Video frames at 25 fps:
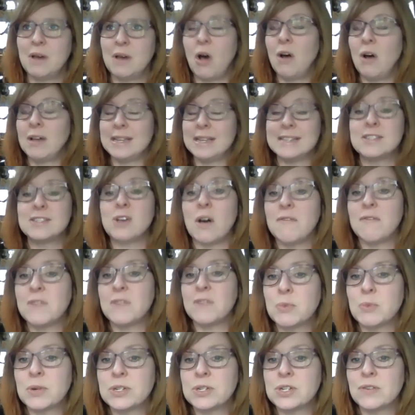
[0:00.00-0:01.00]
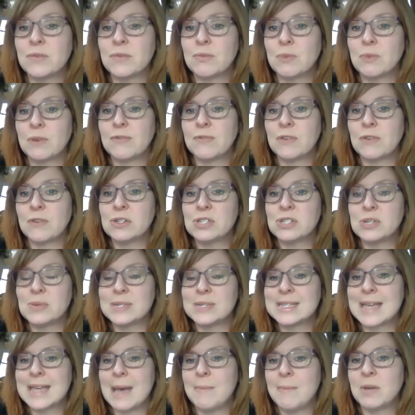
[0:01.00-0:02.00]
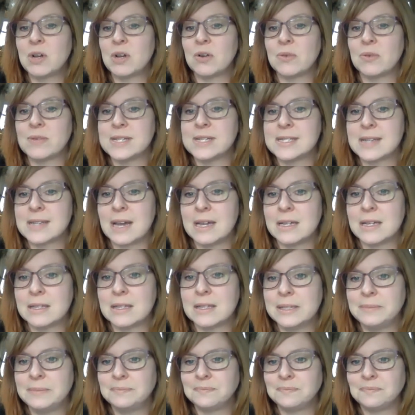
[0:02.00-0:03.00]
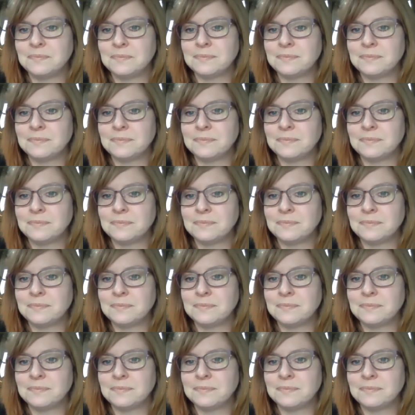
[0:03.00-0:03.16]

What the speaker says: it's often referred to as chemical recycling.